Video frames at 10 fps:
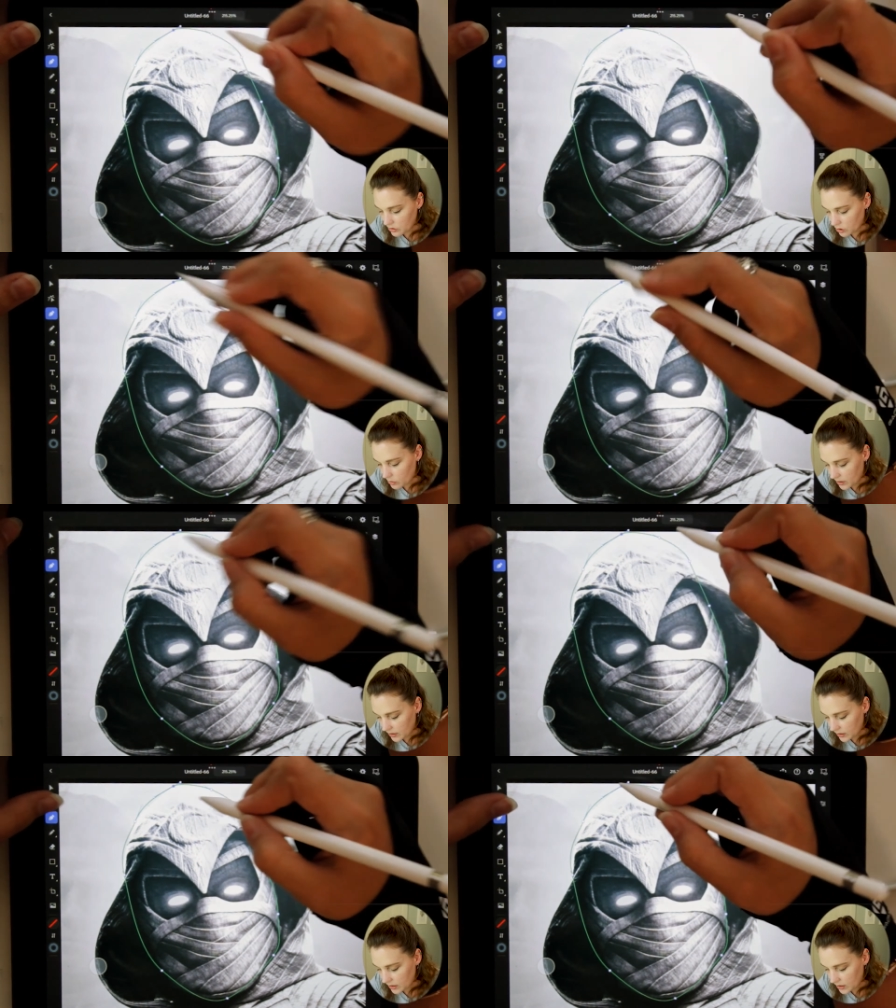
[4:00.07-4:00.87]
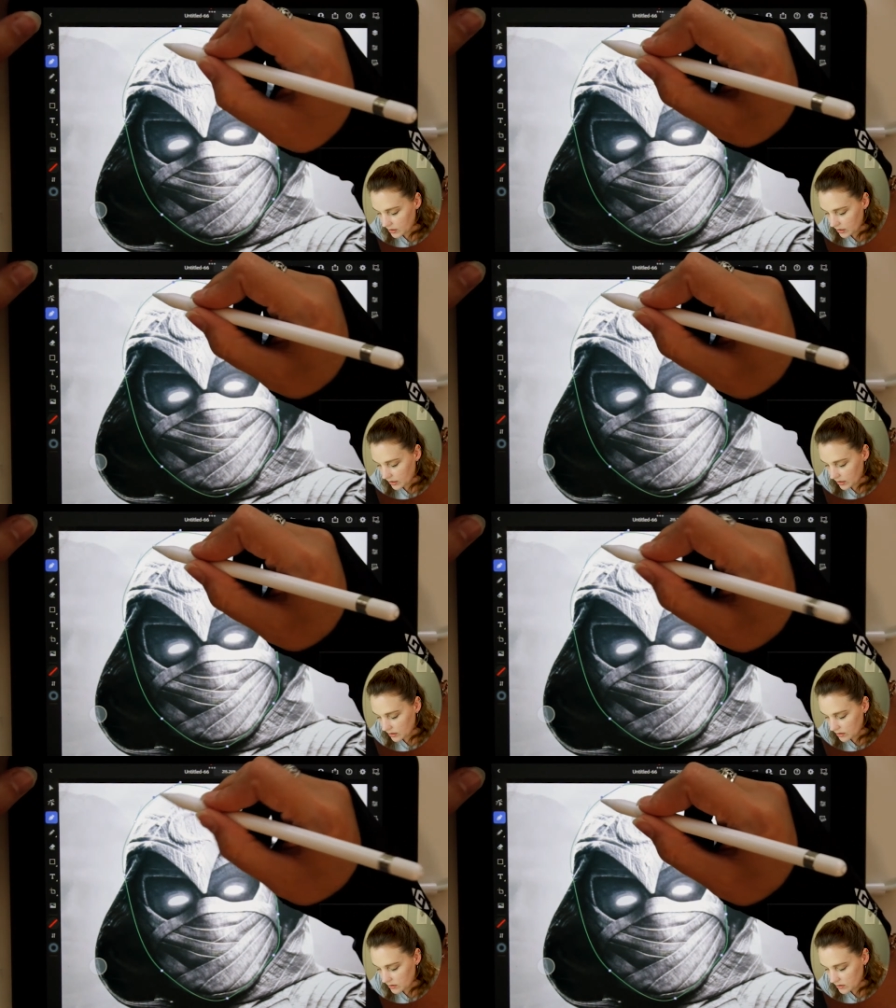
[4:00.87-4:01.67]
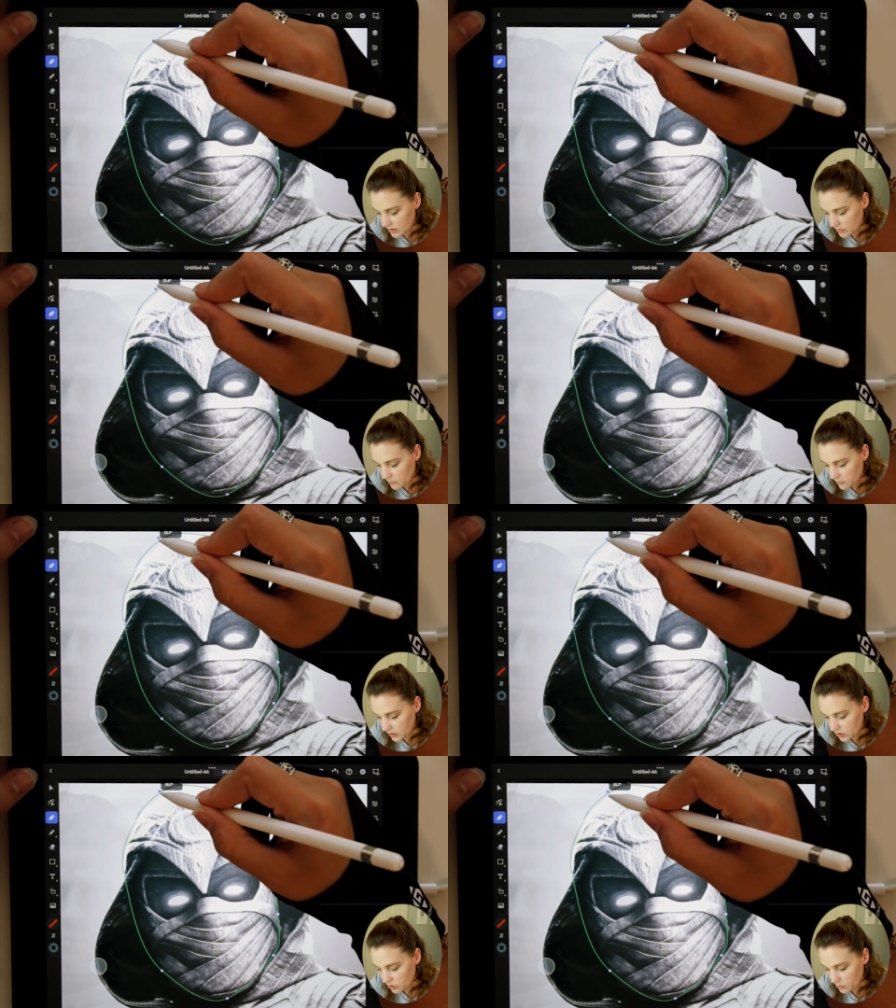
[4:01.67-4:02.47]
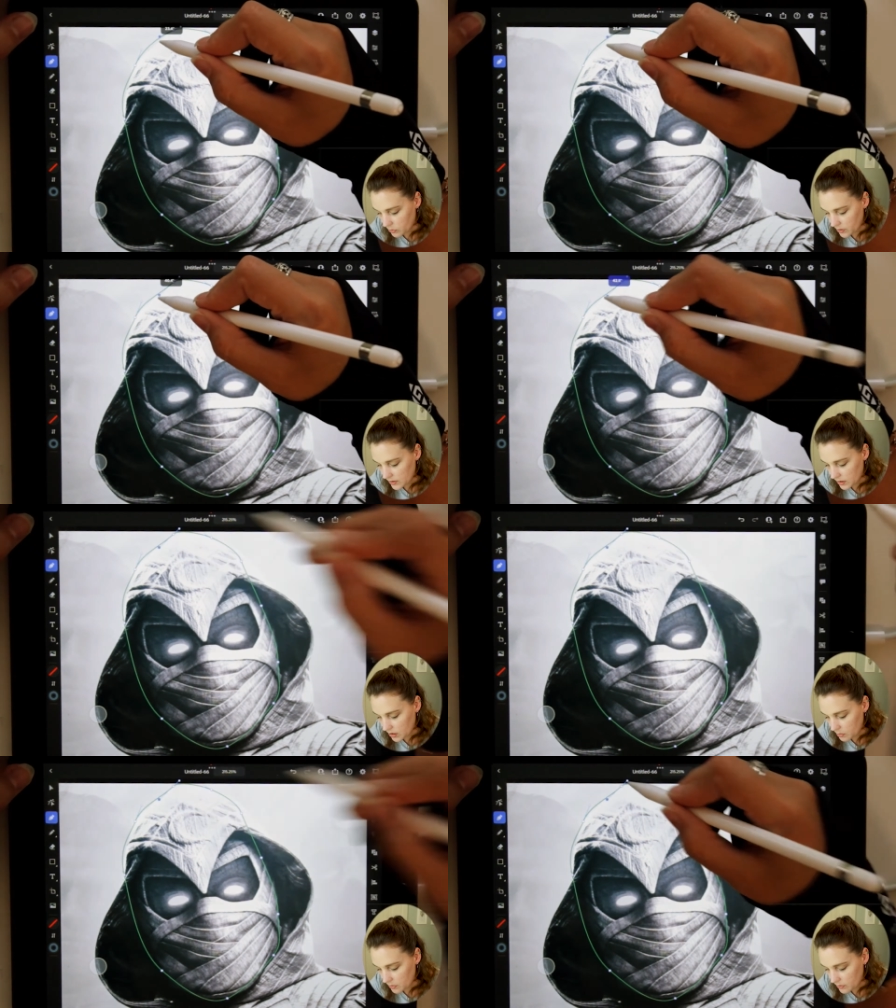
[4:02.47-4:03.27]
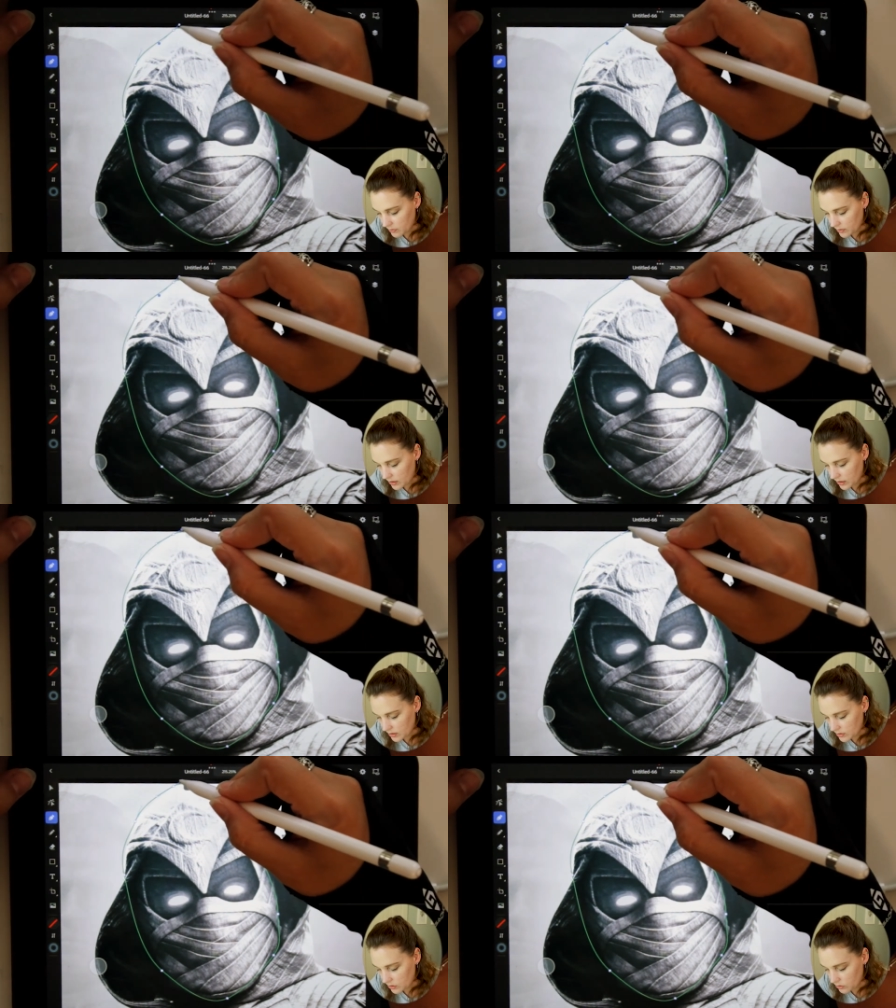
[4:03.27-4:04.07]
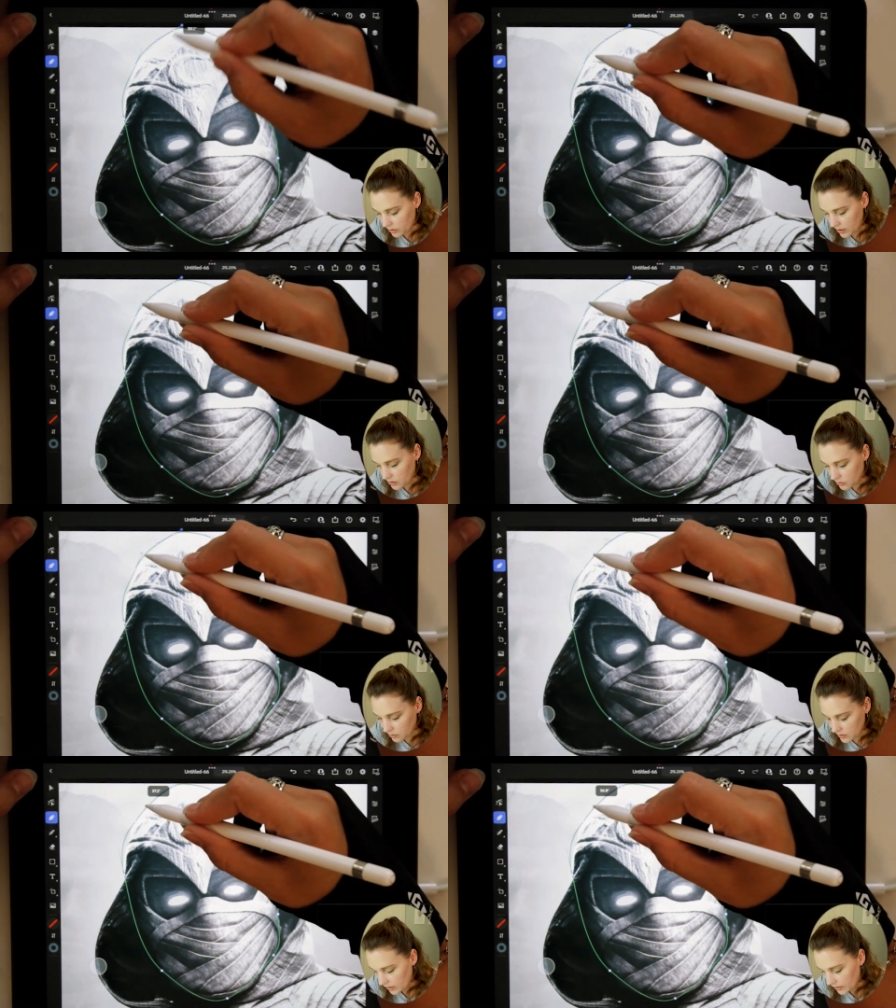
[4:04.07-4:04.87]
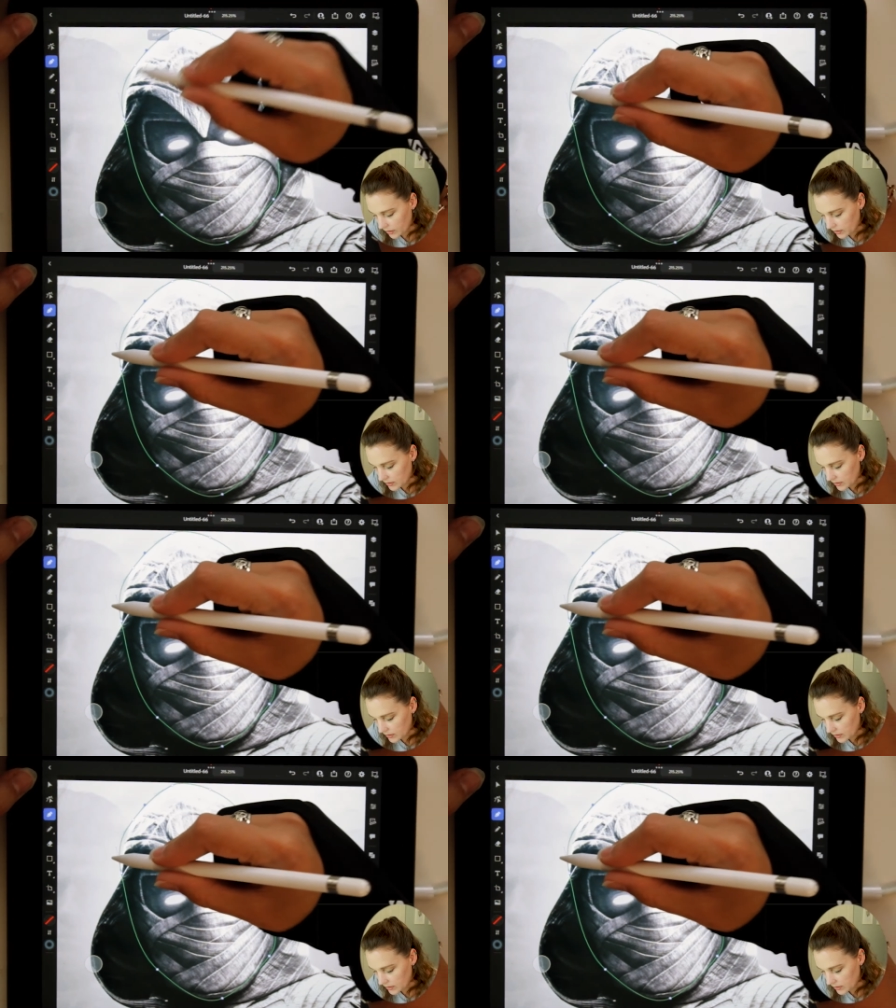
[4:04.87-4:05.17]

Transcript: can go back in and fix your points up and your angles. I highly